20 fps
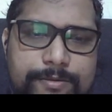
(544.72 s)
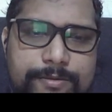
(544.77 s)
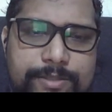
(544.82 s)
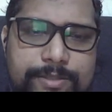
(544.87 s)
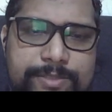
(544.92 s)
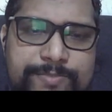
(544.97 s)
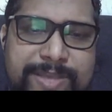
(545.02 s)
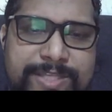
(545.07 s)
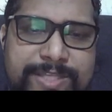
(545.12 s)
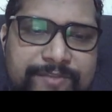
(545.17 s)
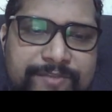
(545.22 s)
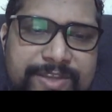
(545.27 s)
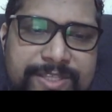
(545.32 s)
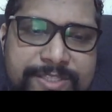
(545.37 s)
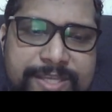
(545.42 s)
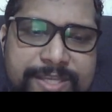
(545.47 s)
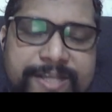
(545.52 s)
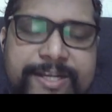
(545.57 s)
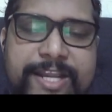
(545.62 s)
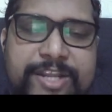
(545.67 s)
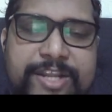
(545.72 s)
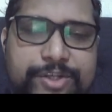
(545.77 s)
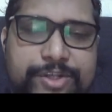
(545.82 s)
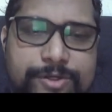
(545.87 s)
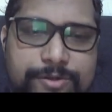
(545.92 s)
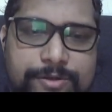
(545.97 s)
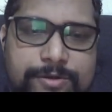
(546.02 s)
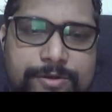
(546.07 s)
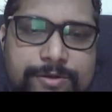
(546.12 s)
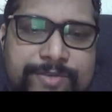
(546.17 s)
specific
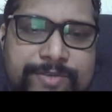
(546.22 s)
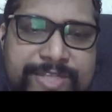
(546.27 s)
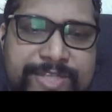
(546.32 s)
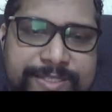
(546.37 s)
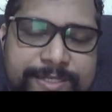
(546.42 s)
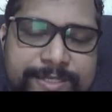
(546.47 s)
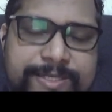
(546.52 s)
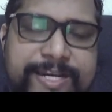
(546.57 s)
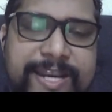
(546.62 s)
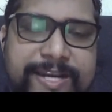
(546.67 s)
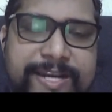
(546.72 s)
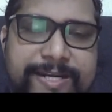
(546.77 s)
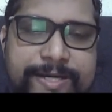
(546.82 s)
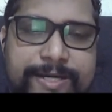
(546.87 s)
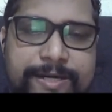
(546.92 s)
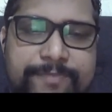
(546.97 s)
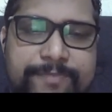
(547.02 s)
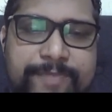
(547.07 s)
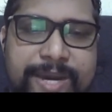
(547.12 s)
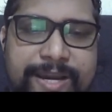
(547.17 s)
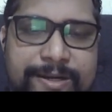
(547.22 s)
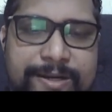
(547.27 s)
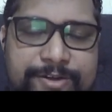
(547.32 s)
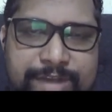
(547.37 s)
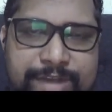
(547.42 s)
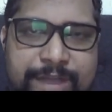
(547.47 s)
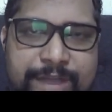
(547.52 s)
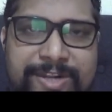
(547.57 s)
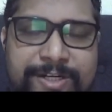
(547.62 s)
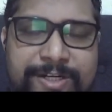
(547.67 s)
signature which is created by a
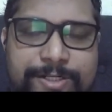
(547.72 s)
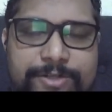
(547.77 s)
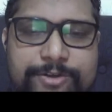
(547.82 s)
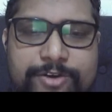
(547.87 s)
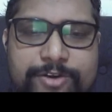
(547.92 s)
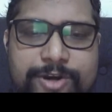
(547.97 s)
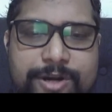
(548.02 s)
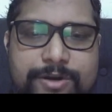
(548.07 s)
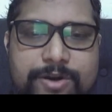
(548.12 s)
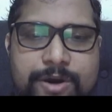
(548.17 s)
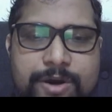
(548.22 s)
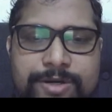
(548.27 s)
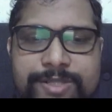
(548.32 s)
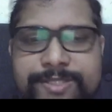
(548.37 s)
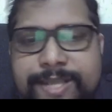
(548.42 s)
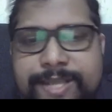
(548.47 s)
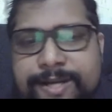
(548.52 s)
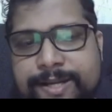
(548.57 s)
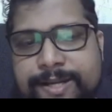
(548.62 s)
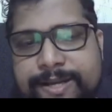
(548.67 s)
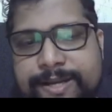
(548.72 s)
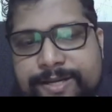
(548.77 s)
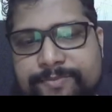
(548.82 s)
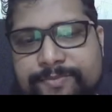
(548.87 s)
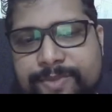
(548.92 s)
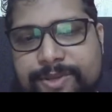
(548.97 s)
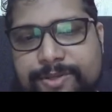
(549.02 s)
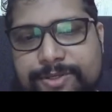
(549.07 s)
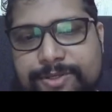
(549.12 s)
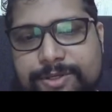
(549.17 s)
traveling truck on a satellite
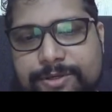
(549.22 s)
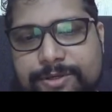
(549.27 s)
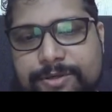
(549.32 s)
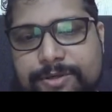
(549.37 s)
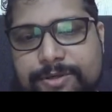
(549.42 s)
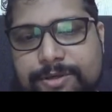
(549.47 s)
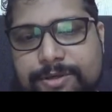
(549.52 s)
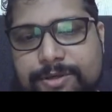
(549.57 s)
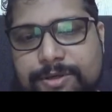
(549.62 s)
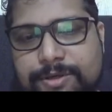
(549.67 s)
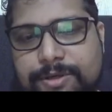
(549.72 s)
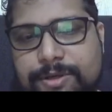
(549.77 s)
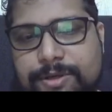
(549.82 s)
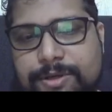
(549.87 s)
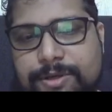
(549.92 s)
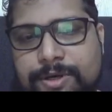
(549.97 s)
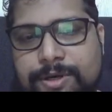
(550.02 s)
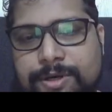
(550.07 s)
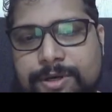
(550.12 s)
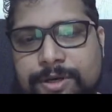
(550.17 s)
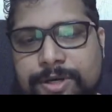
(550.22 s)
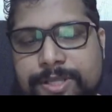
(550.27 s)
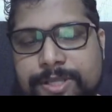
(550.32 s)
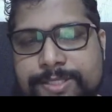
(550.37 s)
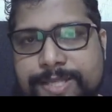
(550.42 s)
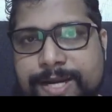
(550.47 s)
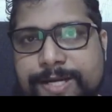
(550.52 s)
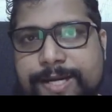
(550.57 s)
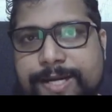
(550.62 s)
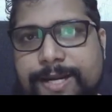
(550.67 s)
image. The
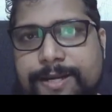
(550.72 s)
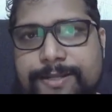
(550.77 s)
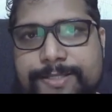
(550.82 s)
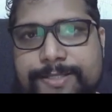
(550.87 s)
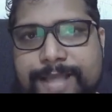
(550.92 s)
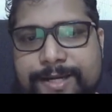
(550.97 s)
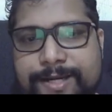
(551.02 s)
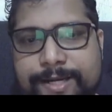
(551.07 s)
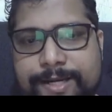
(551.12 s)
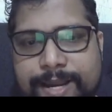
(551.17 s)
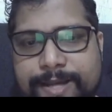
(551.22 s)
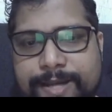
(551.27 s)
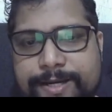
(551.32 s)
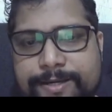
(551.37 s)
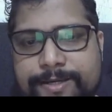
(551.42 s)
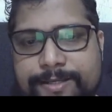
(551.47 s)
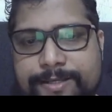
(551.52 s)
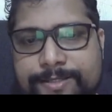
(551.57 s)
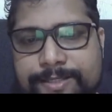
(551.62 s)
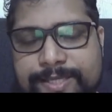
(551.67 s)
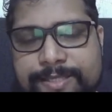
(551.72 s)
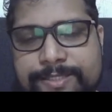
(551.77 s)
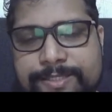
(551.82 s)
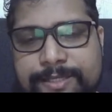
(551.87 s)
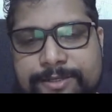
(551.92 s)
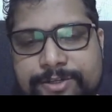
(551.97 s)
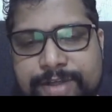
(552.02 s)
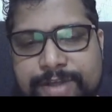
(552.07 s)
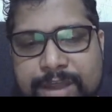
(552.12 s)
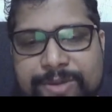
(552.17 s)
Sentinel satellite sees
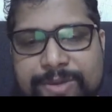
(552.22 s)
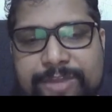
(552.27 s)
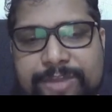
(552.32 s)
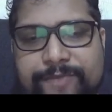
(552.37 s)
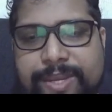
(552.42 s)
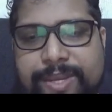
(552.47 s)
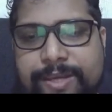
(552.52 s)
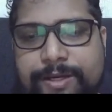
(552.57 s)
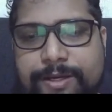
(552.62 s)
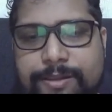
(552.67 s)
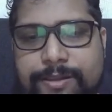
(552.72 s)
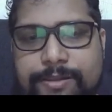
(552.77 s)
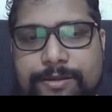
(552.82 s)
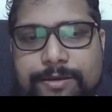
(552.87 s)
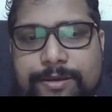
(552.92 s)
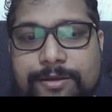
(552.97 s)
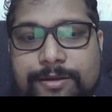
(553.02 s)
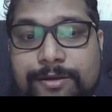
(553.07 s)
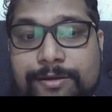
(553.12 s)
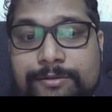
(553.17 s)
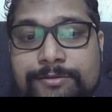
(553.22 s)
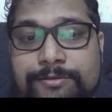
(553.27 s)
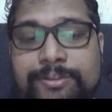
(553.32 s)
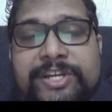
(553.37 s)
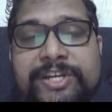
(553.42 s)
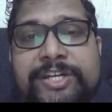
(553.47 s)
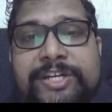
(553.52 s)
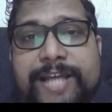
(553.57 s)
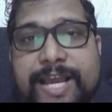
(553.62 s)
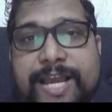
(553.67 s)
a traveling vehicle
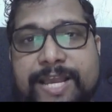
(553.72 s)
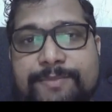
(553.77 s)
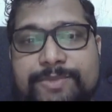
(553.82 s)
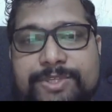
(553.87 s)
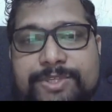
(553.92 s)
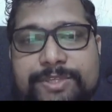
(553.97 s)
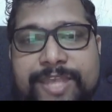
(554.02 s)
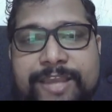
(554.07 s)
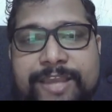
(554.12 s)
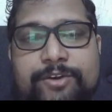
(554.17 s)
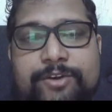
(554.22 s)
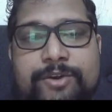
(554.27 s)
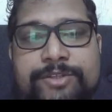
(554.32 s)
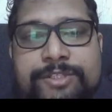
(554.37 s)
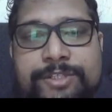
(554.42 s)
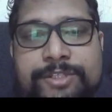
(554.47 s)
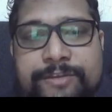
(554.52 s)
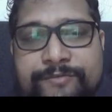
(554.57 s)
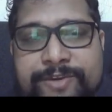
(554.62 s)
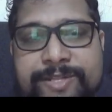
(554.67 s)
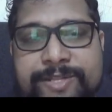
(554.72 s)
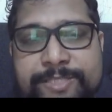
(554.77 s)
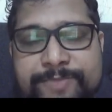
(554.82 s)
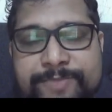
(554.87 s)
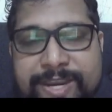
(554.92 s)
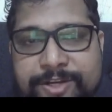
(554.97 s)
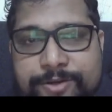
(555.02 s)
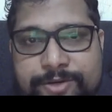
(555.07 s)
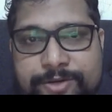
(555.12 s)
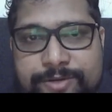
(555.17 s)
3 times across different
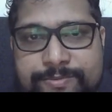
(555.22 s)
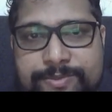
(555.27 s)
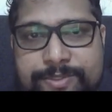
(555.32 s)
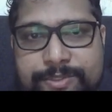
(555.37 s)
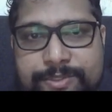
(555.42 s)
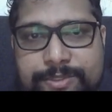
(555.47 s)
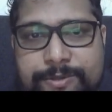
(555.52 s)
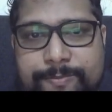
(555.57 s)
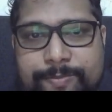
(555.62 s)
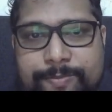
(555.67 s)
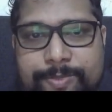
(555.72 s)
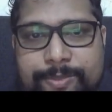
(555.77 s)
spectrums.